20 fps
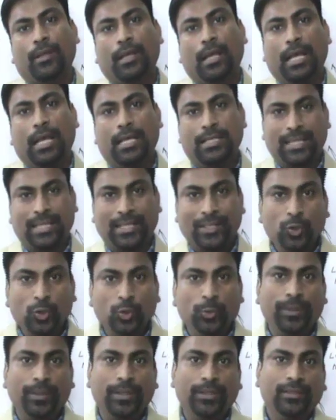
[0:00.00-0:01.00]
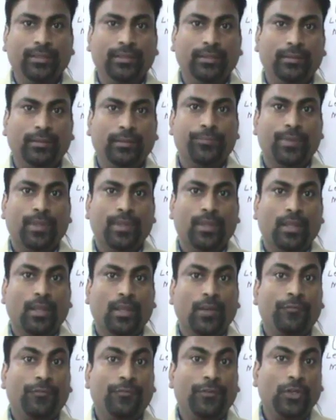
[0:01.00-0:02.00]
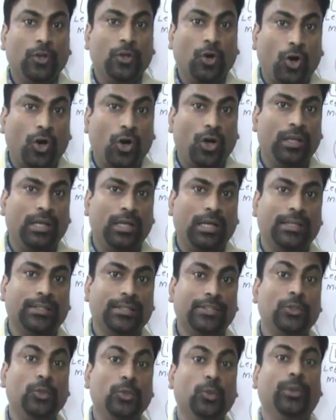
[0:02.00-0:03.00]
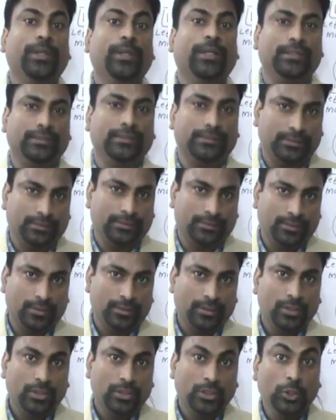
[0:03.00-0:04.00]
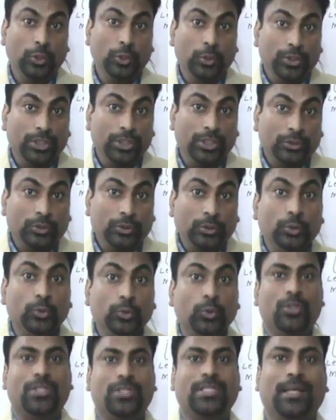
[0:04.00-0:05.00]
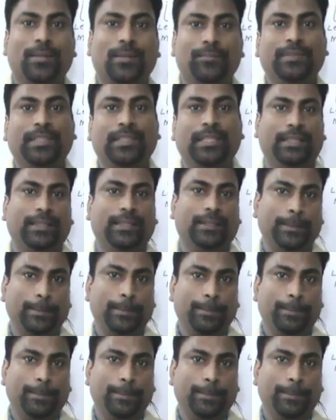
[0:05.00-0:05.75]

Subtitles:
As a human, we all are curious to know something.